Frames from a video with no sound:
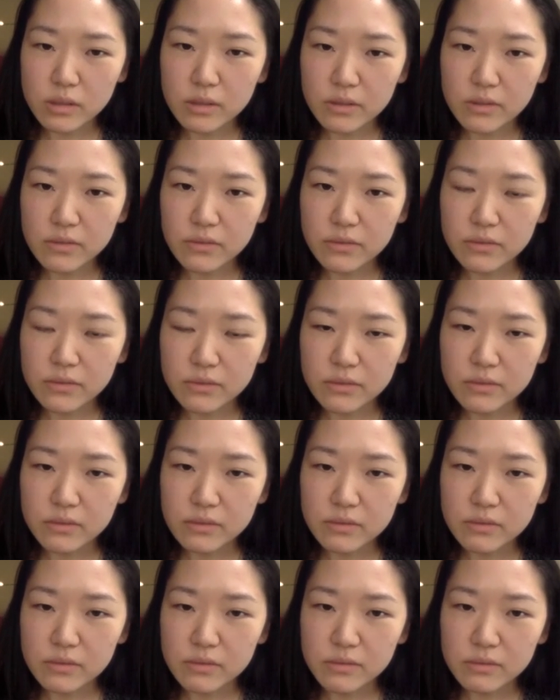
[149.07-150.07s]
of
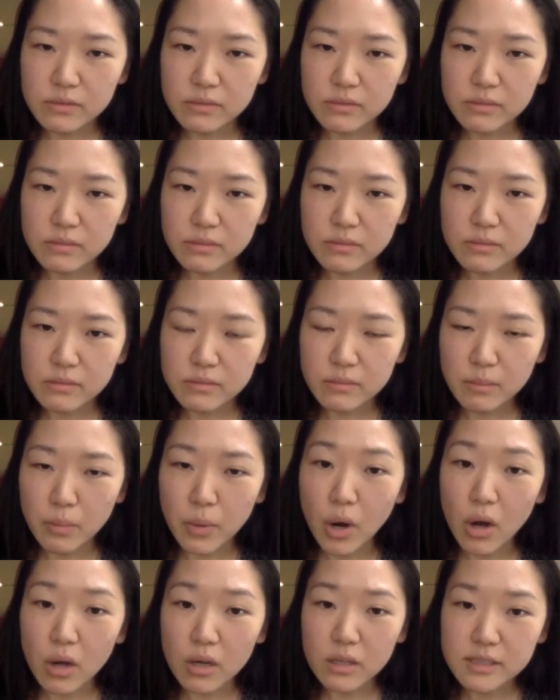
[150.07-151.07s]

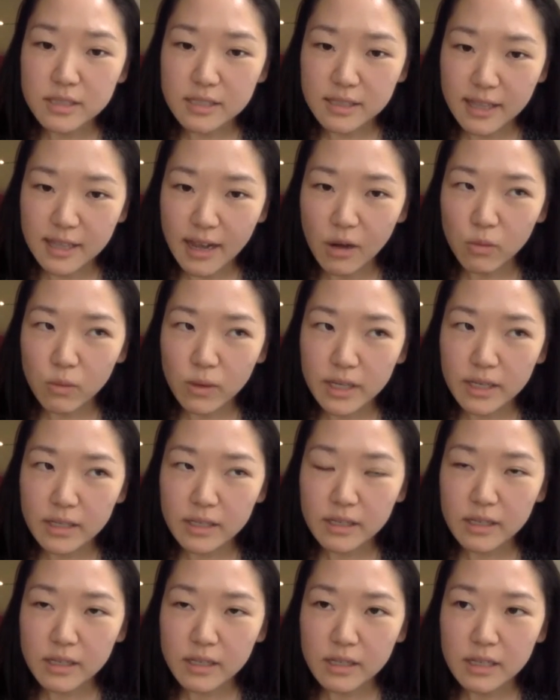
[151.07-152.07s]
bond in that
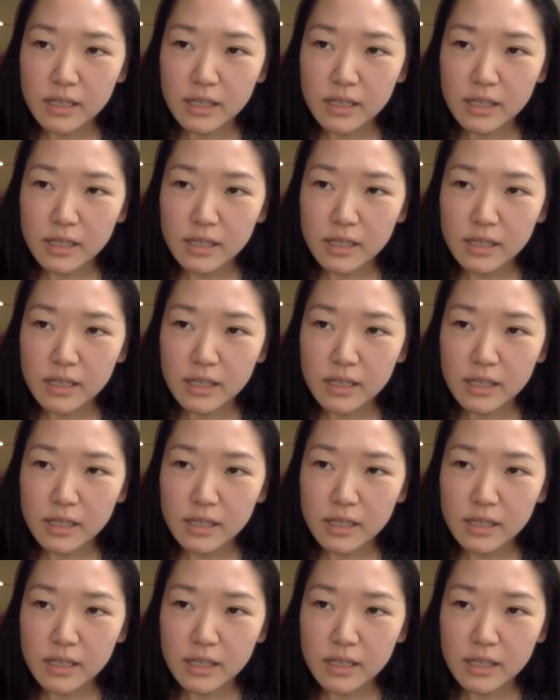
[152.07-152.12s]
way.